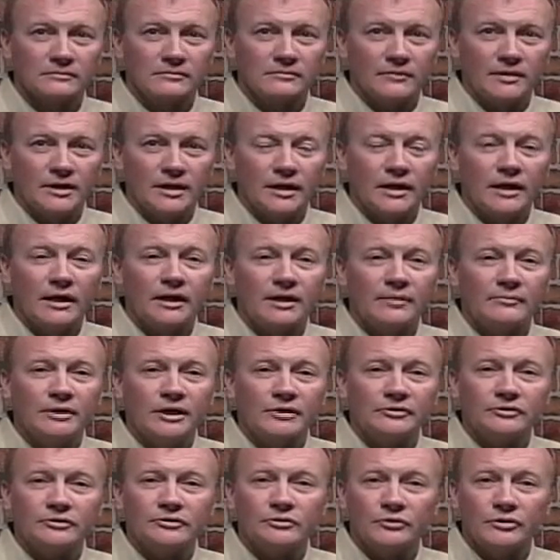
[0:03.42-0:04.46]
Hi, I'm
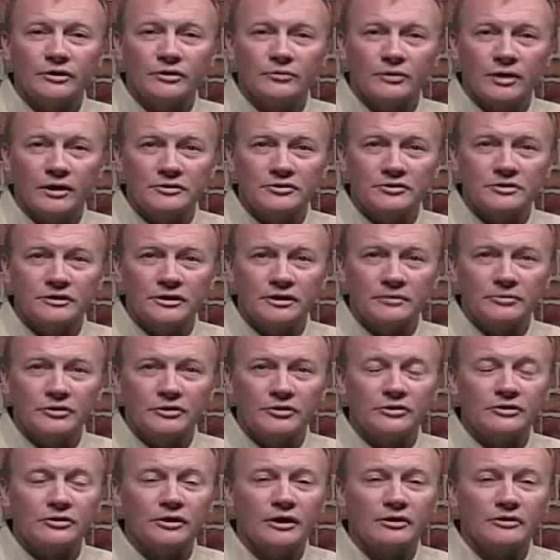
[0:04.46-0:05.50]
Dr. Corey Welchlin. I'm here
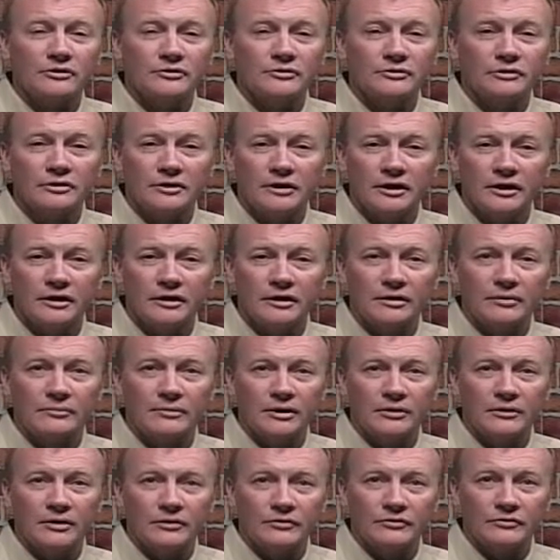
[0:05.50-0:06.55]
to talk to you today
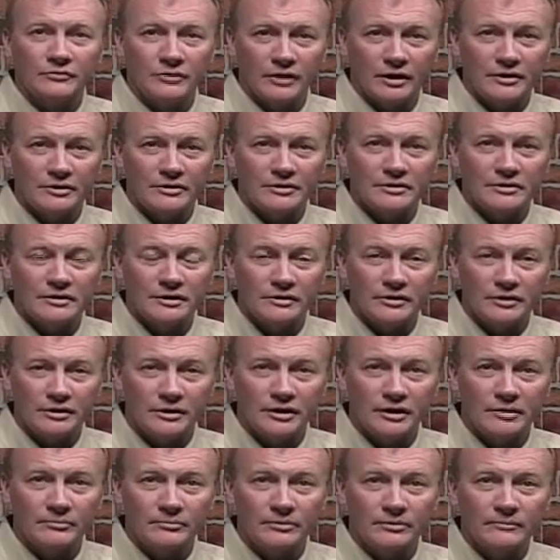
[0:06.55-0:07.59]
about arthritis in the
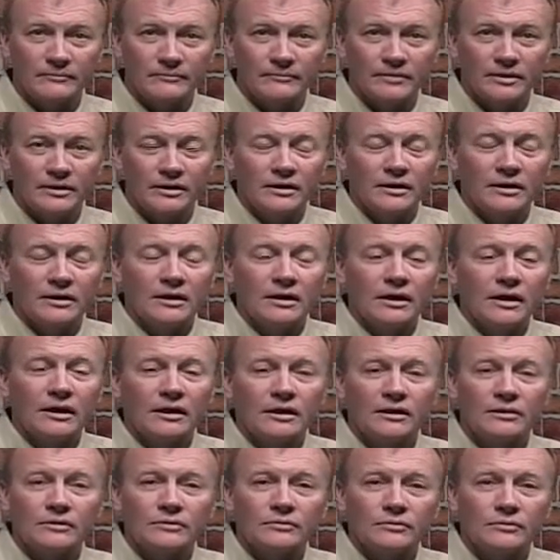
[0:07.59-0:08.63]
hip.
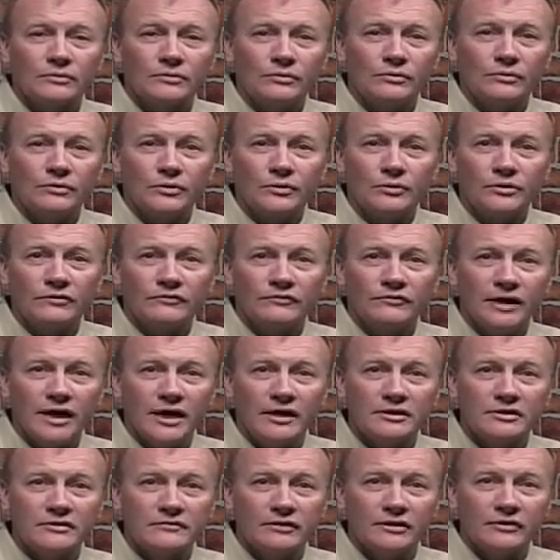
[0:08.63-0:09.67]
The early
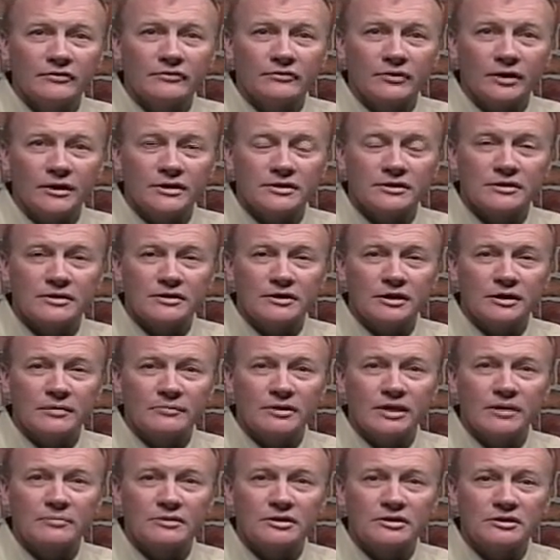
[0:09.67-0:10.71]
findings of arthritis in the hip
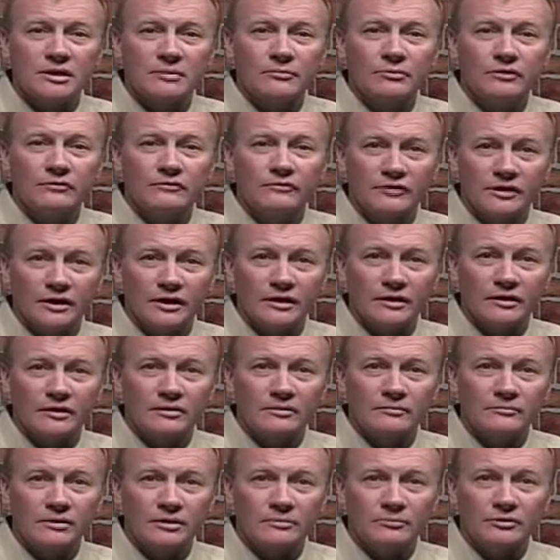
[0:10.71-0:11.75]
can be somewhat vague.
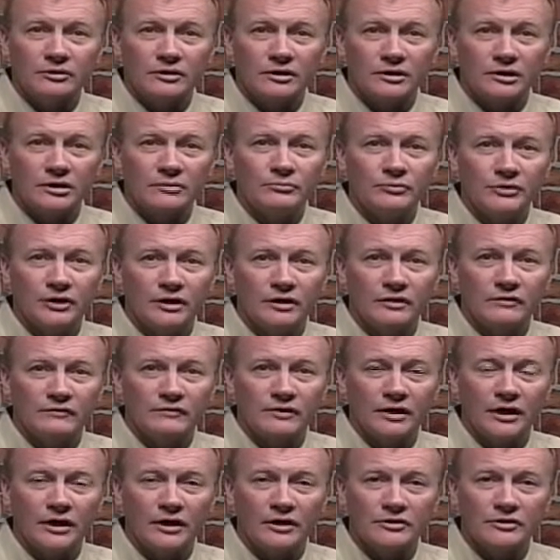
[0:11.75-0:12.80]
People can complain of
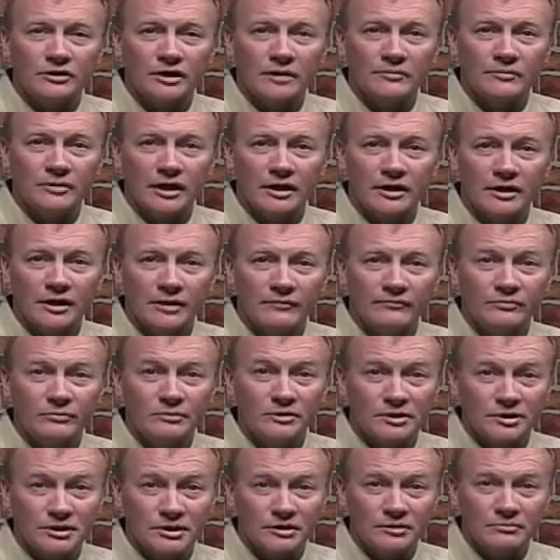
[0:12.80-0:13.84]
a hard time getting up from a
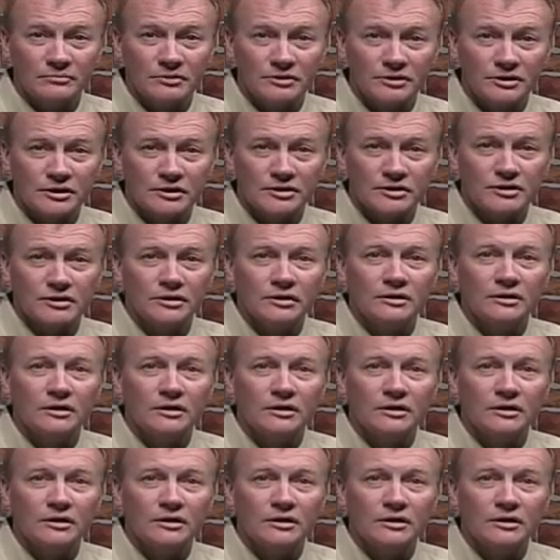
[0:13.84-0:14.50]
seated position.